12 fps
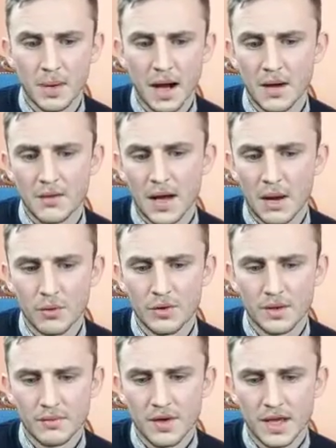But I
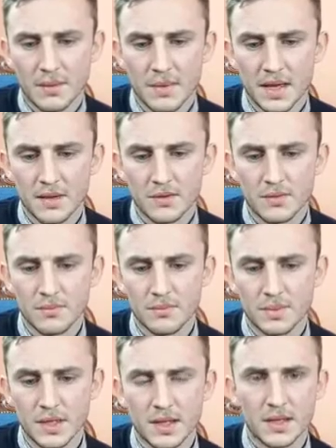wouldn't recommend
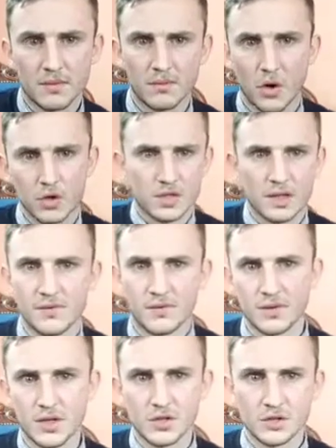being in lots of
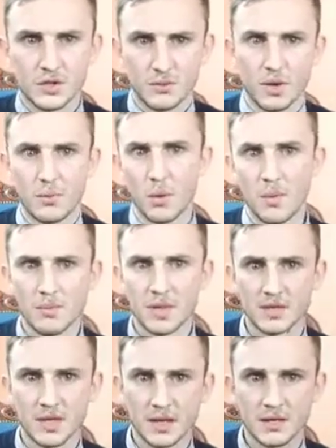different niches in one
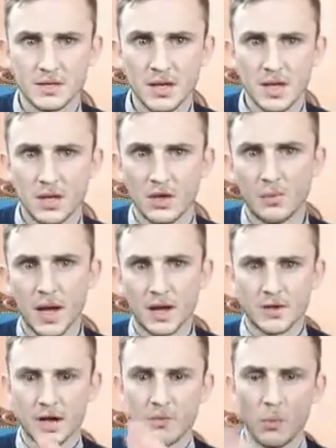business. You're
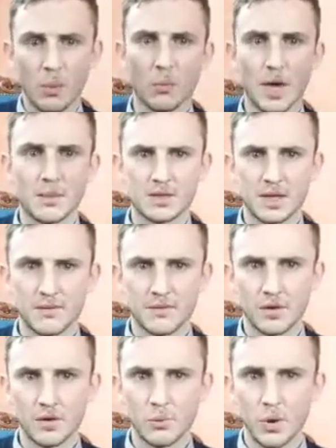better to have one website
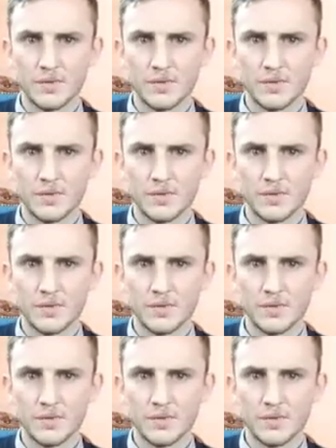for